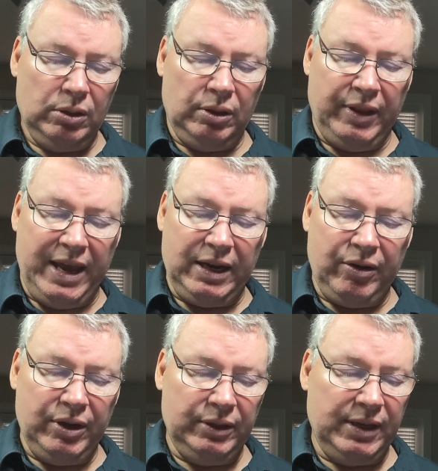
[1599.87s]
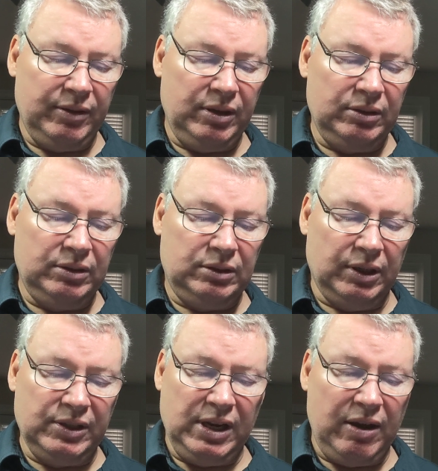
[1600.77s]
That area down there
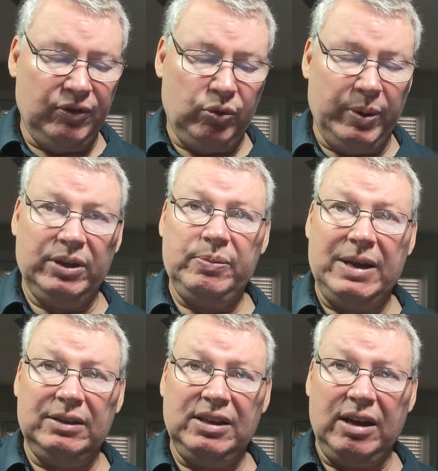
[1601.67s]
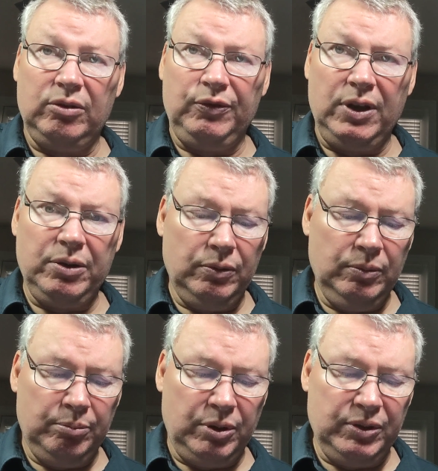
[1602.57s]
doesn't have a tremendous amount of tidal flow
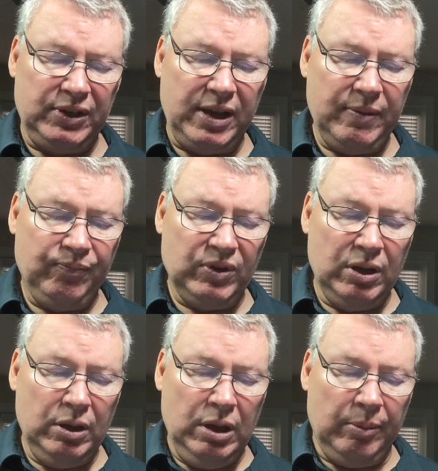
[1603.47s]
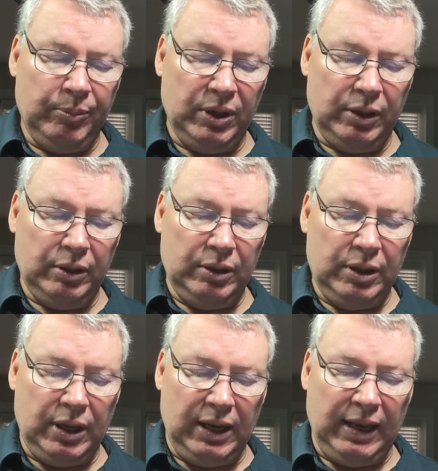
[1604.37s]
per se, but
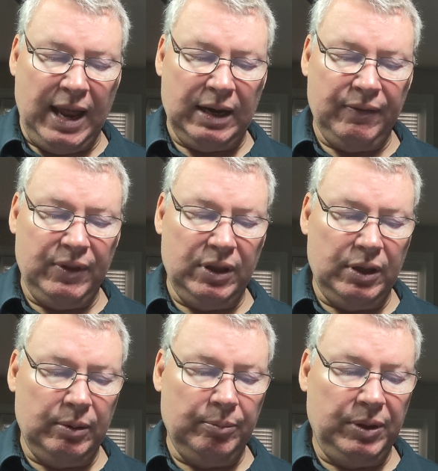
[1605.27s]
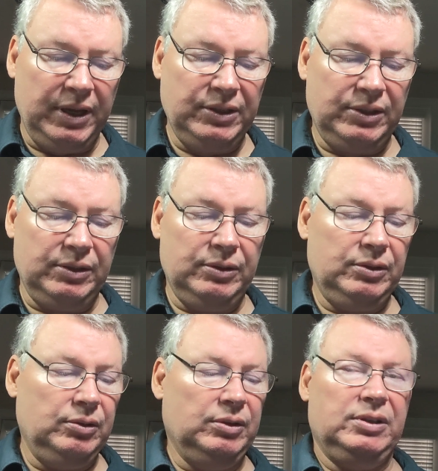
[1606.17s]
a lot of the
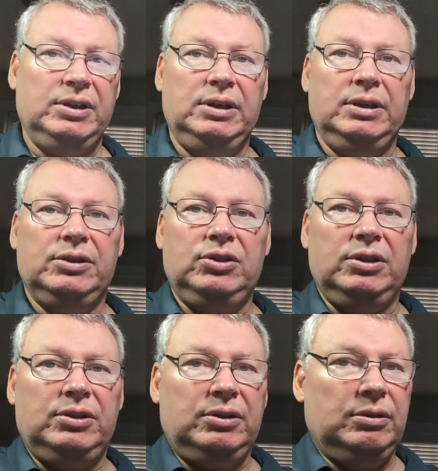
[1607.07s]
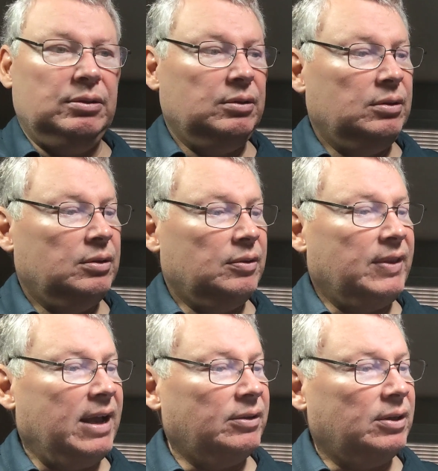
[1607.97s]
places you can see it's just
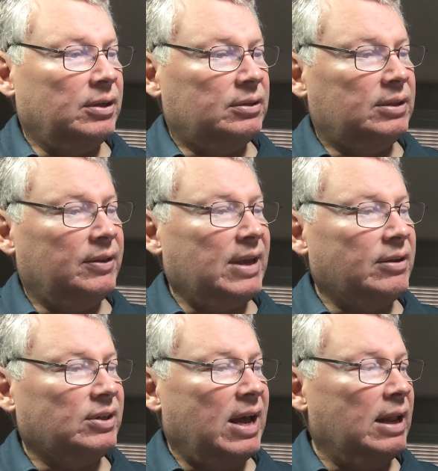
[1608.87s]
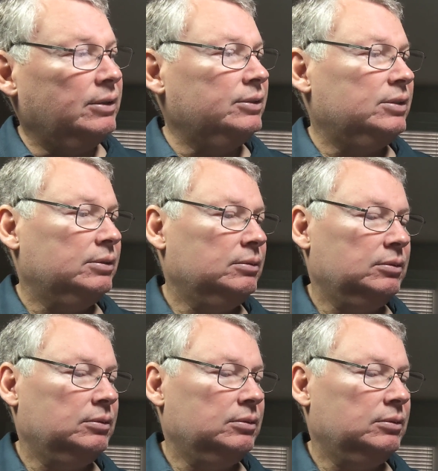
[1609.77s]
10,000 islands.